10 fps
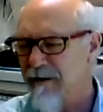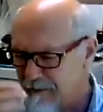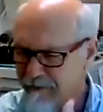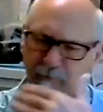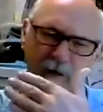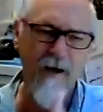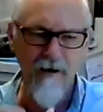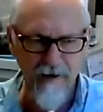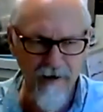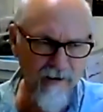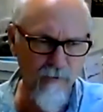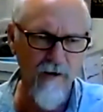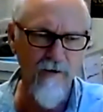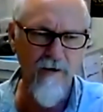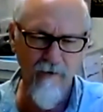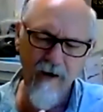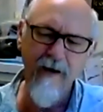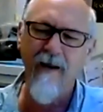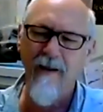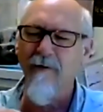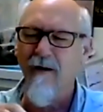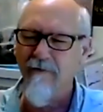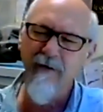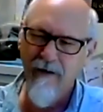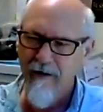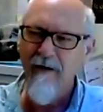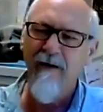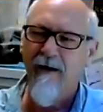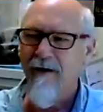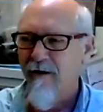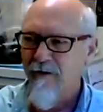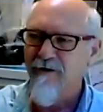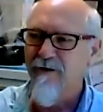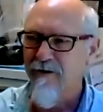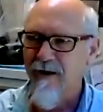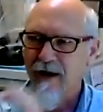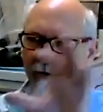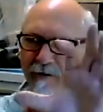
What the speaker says: when you go to the next one, you go, well, okay, then I know not to do that